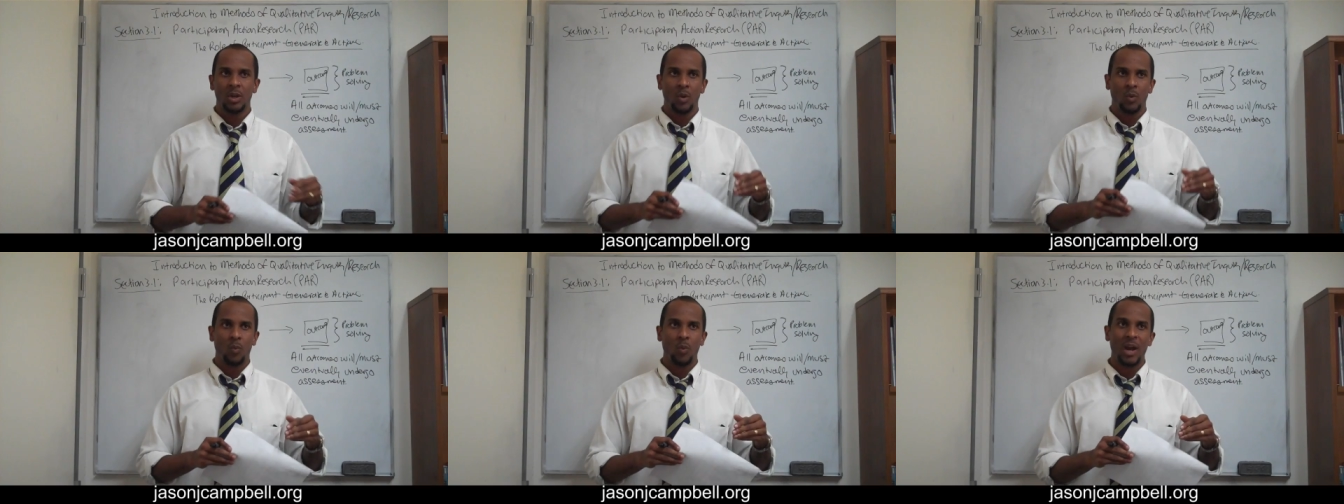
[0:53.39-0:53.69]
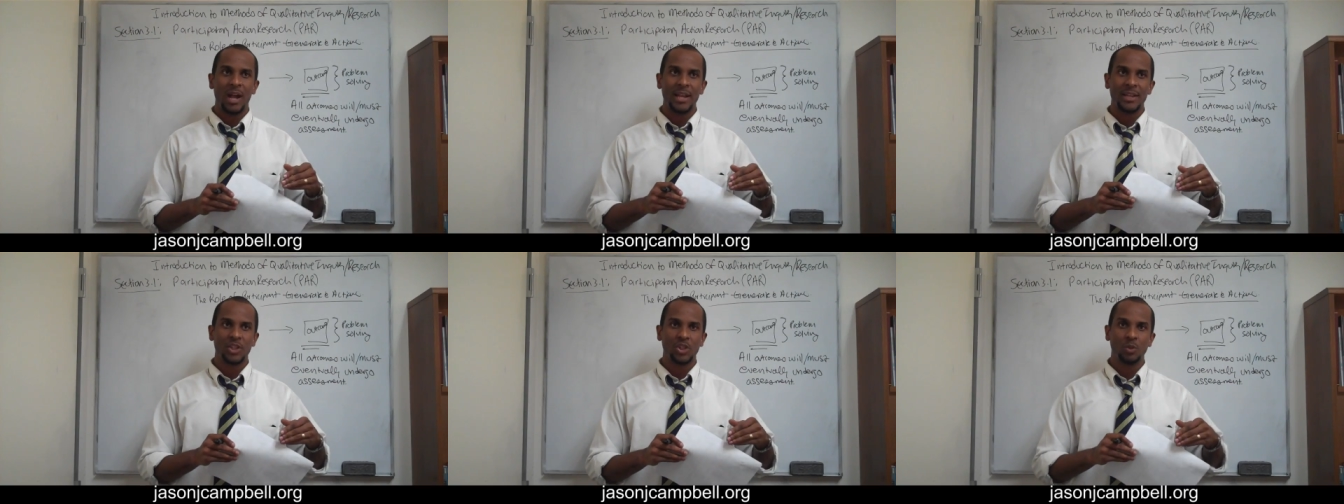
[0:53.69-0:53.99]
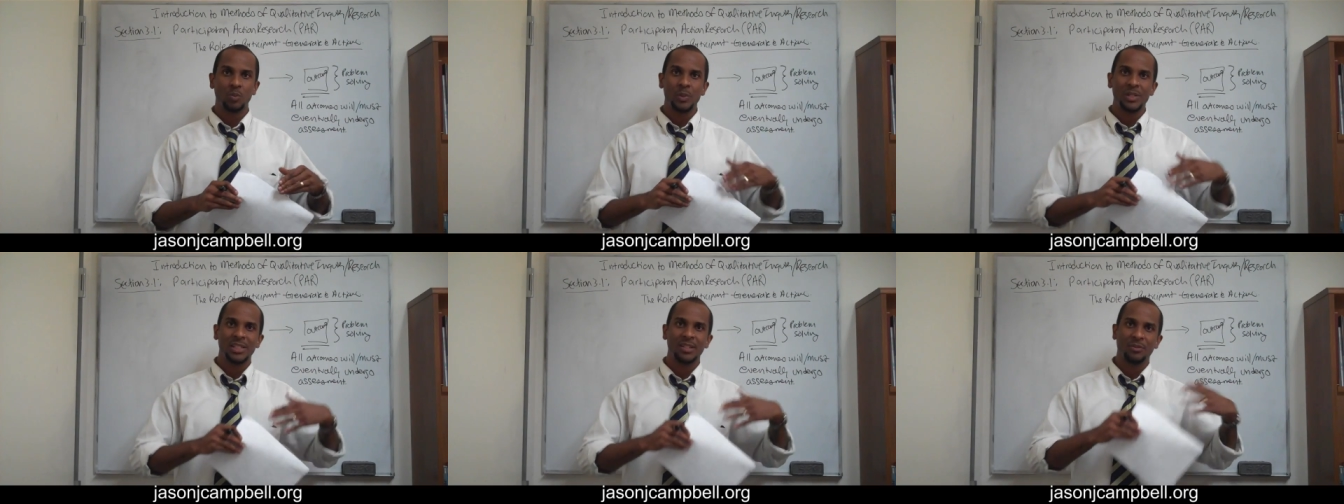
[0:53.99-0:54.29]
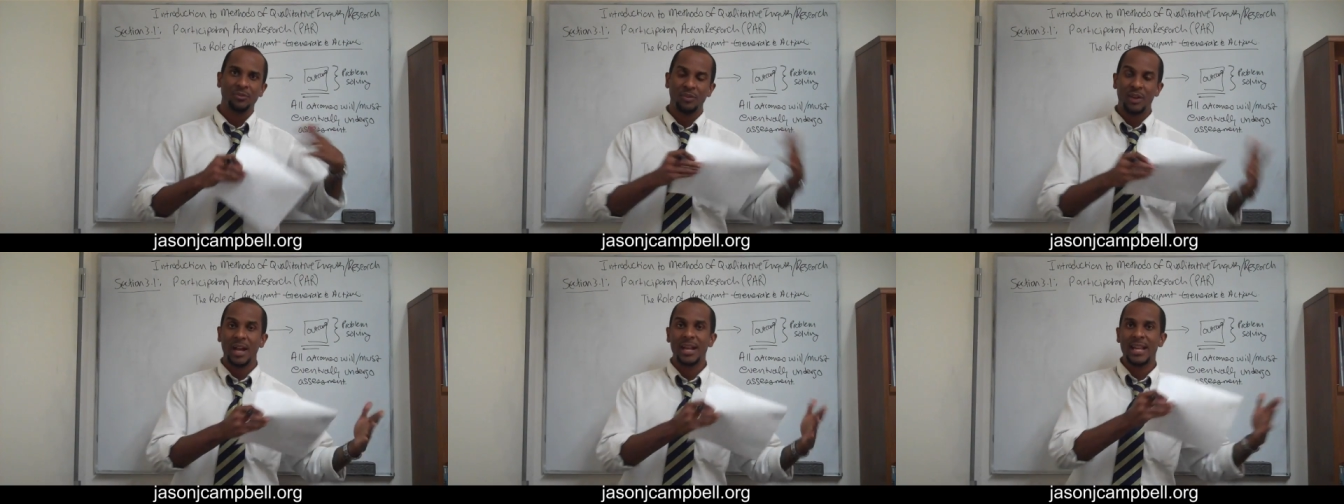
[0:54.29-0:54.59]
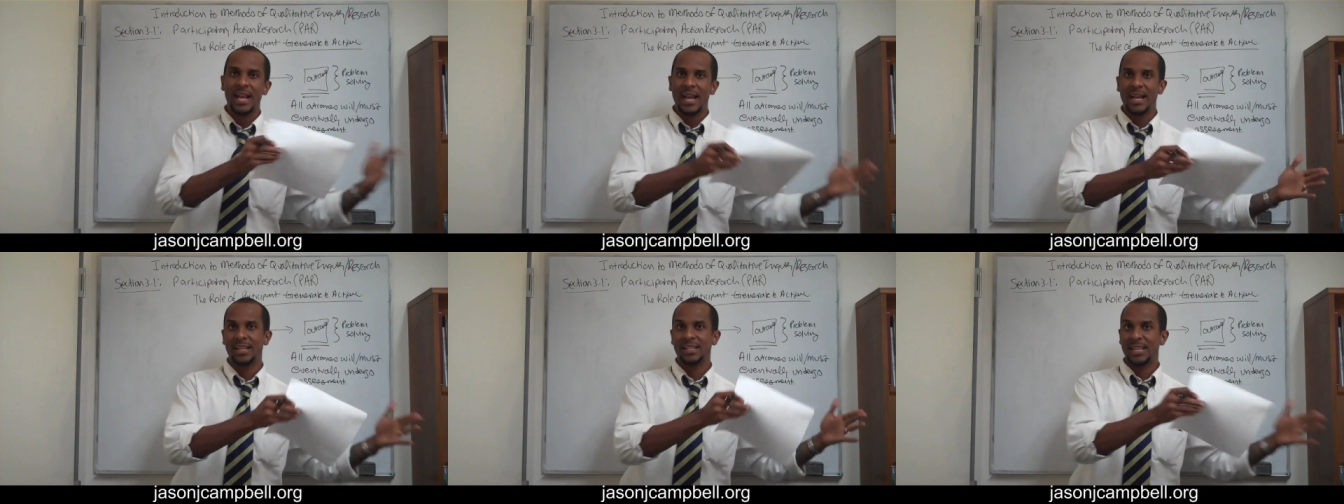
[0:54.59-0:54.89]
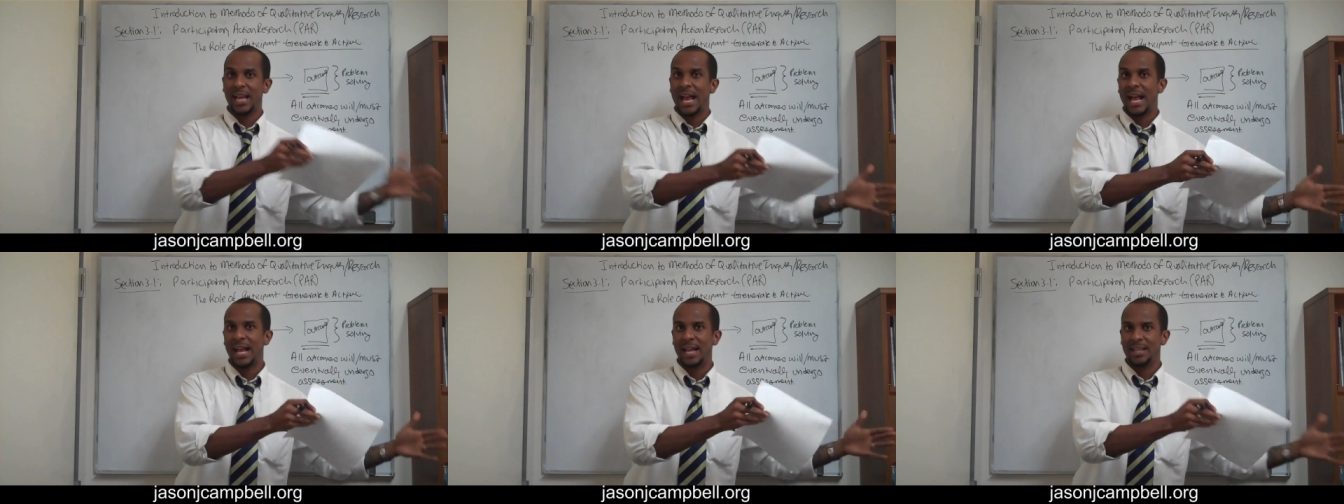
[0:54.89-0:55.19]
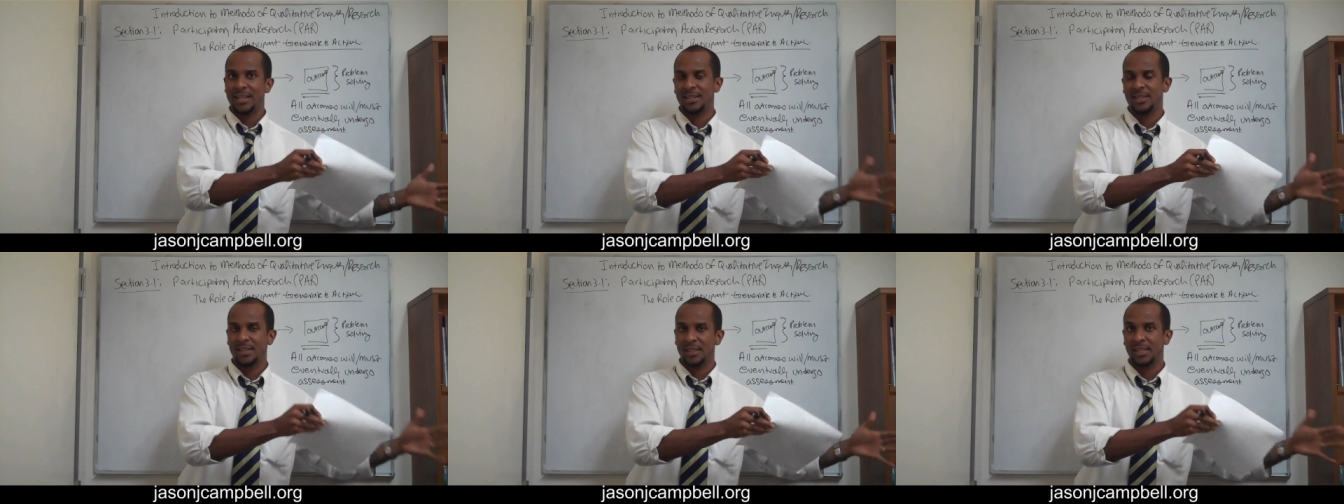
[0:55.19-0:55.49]
Why should we define X
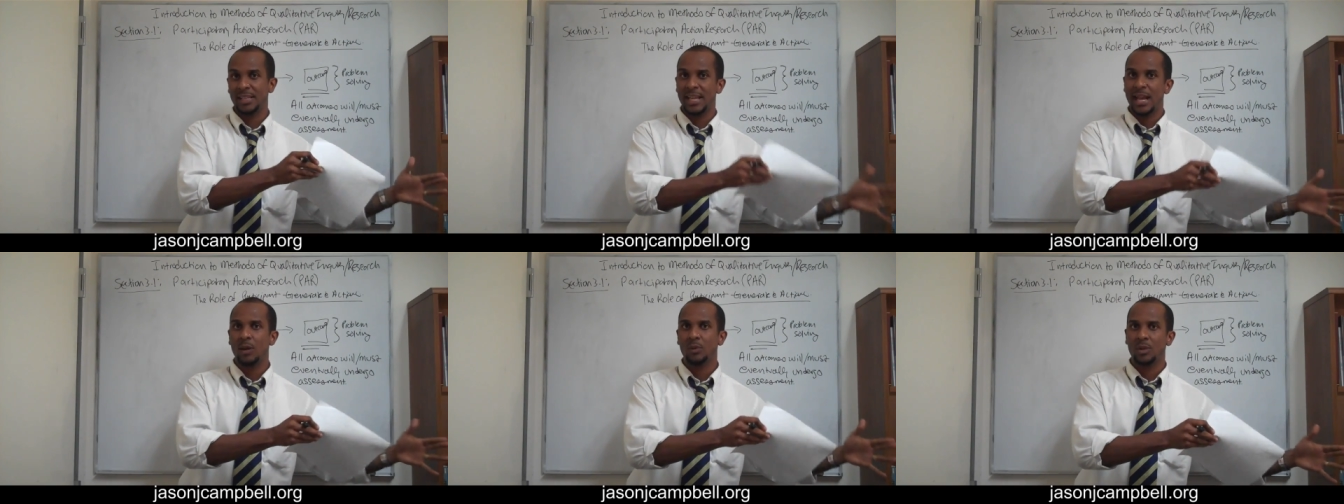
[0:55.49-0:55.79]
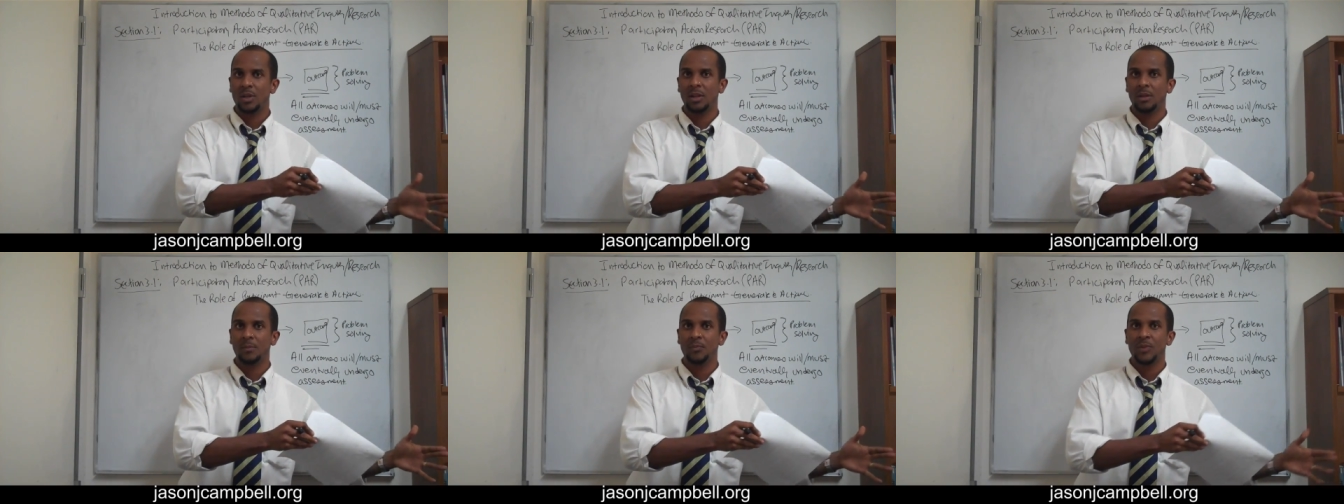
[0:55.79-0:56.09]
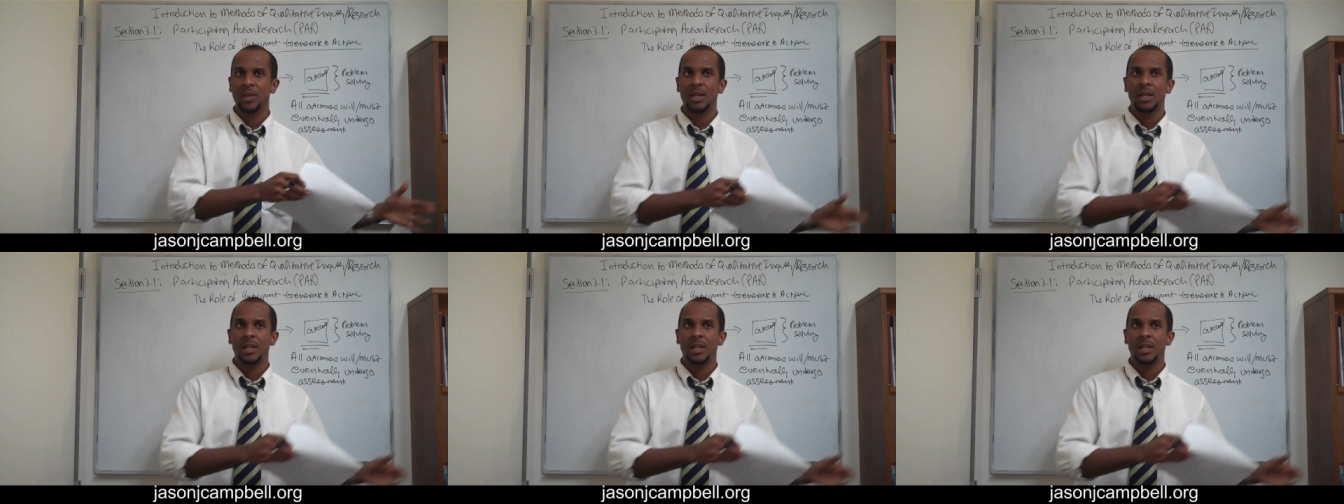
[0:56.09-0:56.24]
as the outcome?